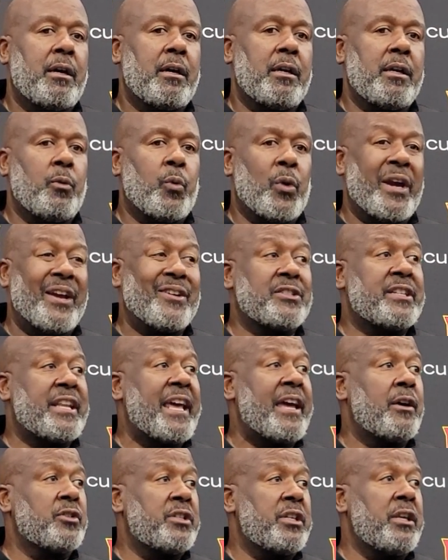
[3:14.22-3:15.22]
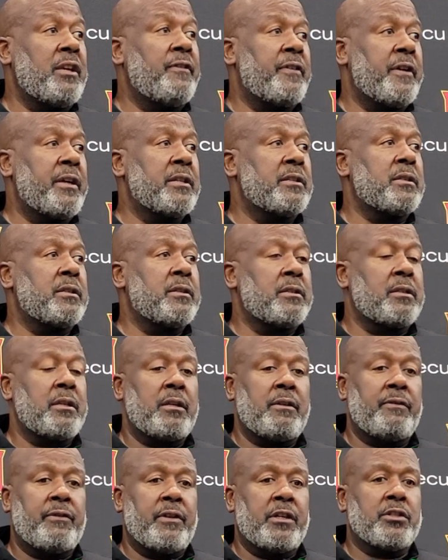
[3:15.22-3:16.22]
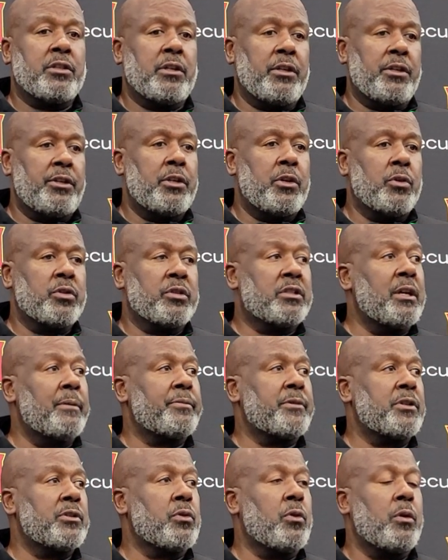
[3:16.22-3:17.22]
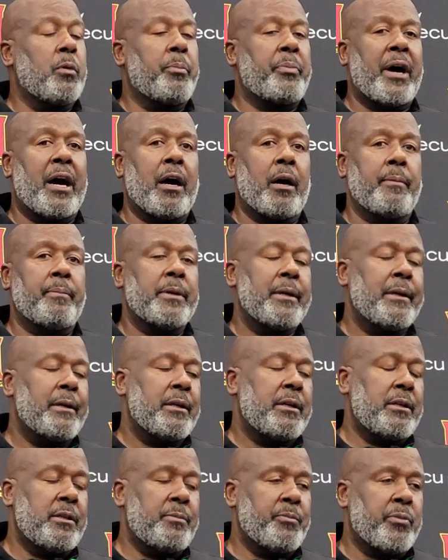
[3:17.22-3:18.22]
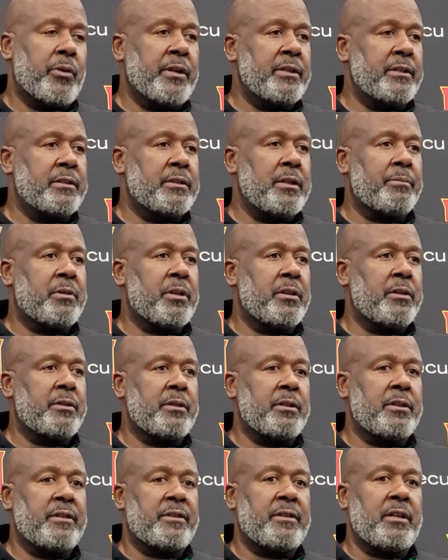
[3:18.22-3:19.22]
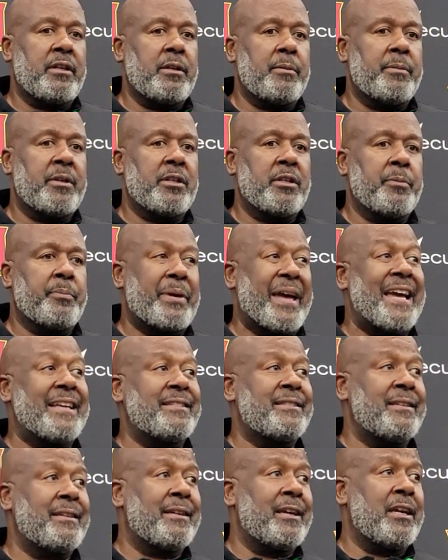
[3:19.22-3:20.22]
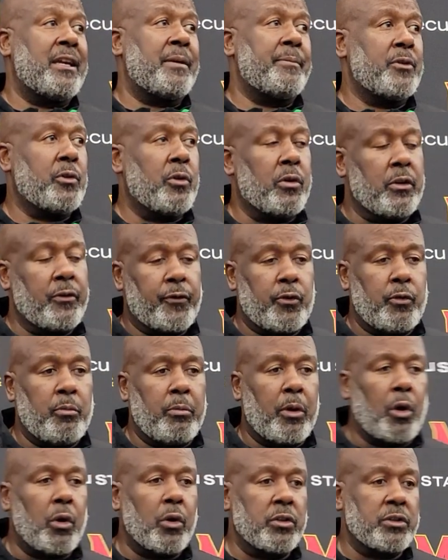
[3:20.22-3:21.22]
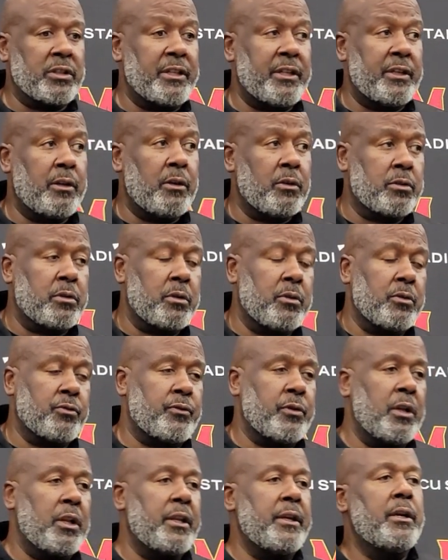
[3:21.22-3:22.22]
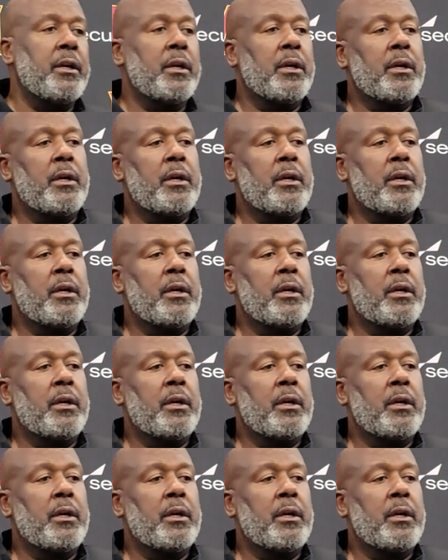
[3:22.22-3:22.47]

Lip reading: he wears down defenses, and eventually, you know, something's going to pop. He brings something to the team in the passing game, caught a few balls, and then also has really